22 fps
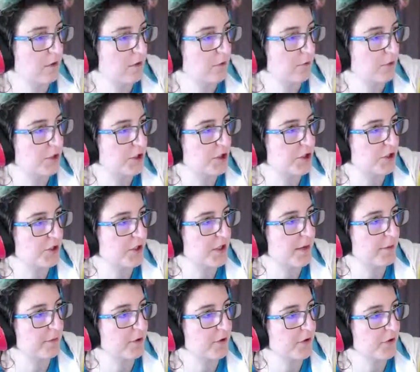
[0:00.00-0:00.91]
which is
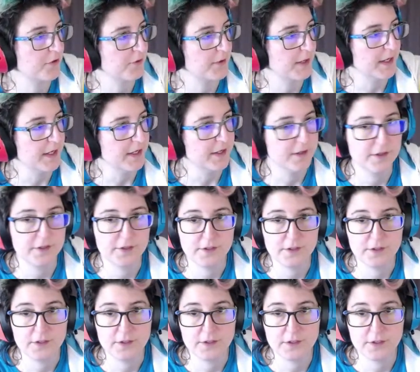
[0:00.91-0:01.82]
number 3
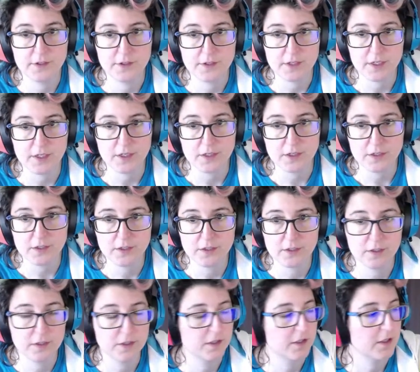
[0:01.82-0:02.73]
here.
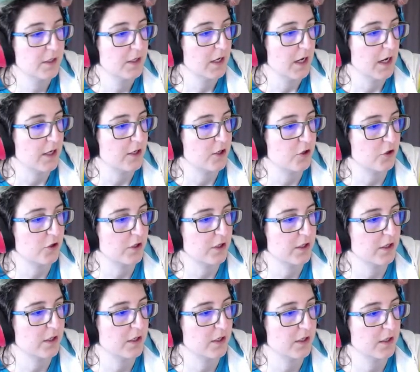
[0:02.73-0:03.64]
And you
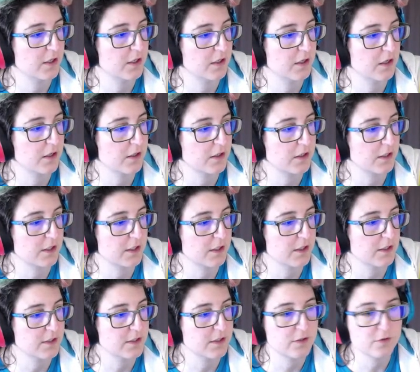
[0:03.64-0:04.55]
can click
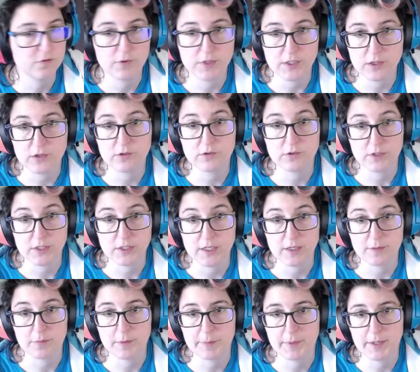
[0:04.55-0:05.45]
this and read through and
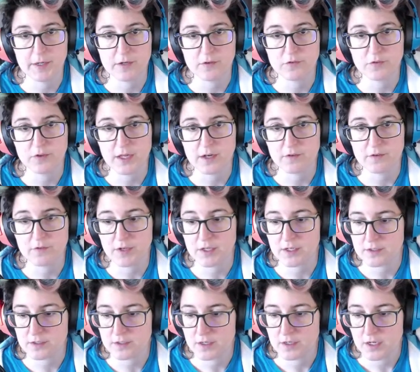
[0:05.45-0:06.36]
get prepared for that event.
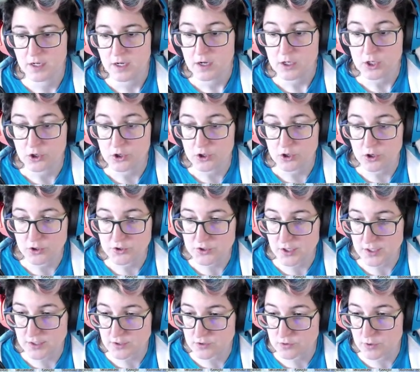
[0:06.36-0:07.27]
You can
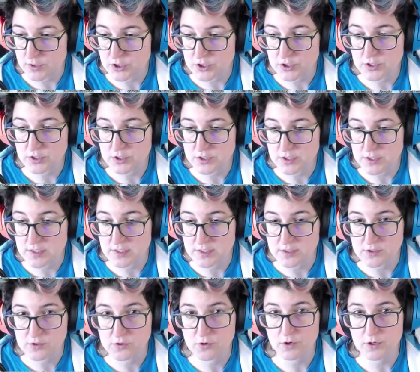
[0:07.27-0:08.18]
also ask questions in the
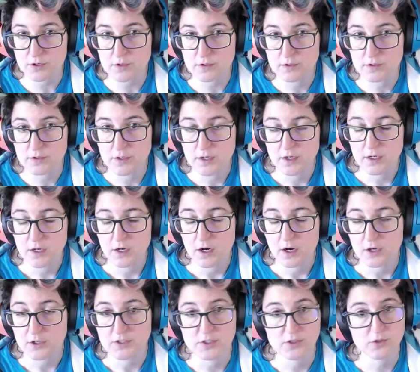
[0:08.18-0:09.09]
Discord.
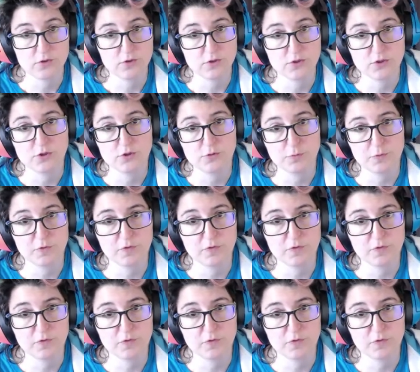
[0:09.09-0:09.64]
Our Discord's super